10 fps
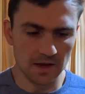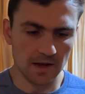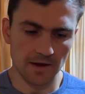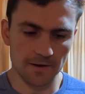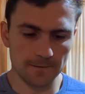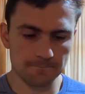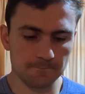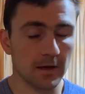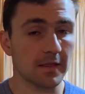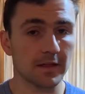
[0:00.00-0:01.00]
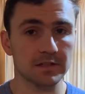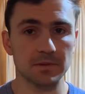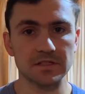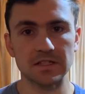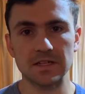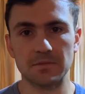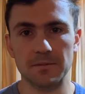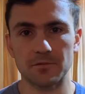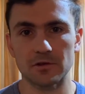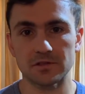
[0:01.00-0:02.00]
And that's basically my
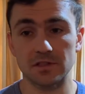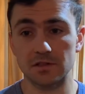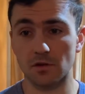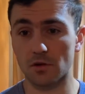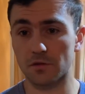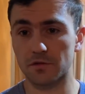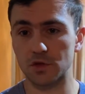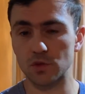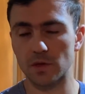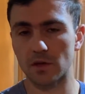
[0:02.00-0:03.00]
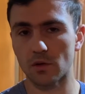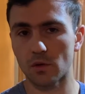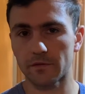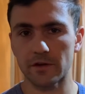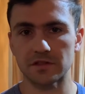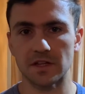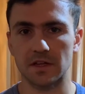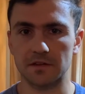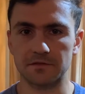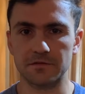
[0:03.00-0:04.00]
process of doing all of our
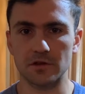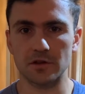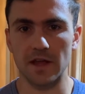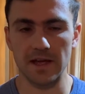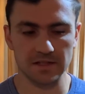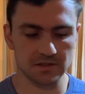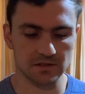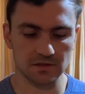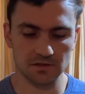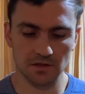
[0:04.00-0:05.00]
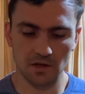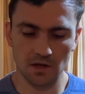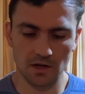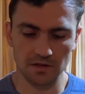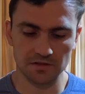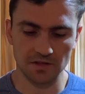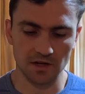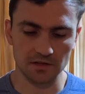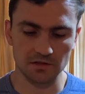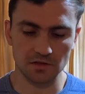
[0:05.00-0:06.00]
second and third axis
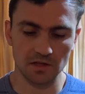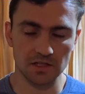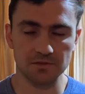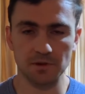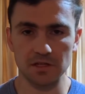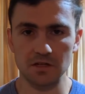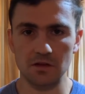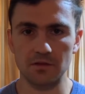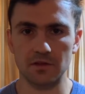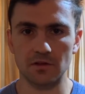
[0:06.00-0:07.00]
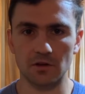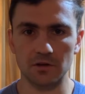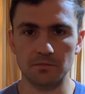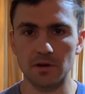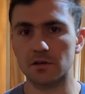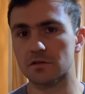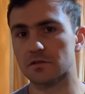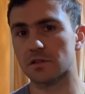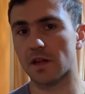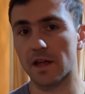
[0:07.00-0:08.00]
sights, especially on the target
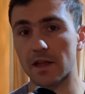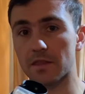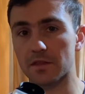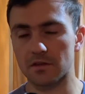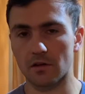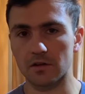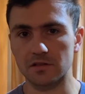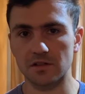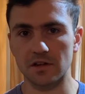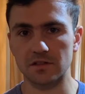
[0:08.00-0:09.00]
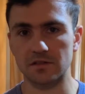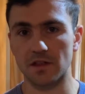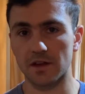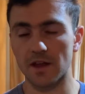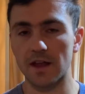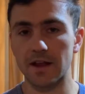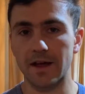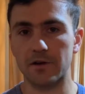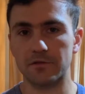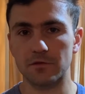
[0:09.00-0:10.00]
bows and the target sights that
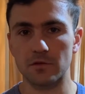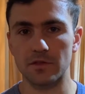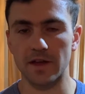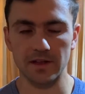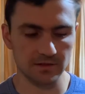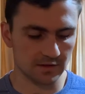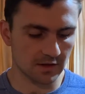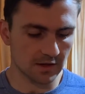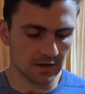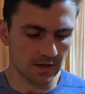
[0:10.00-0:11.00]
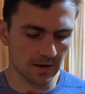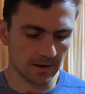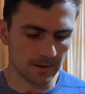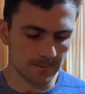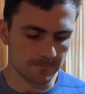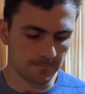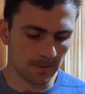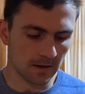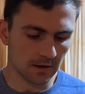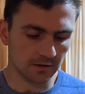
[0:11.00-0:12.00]
allow for that
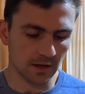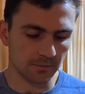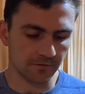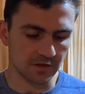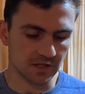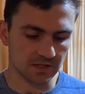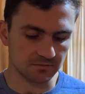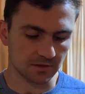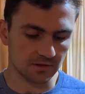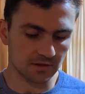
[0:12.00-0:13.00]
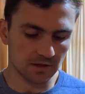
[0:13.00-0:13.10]
type of adjustment.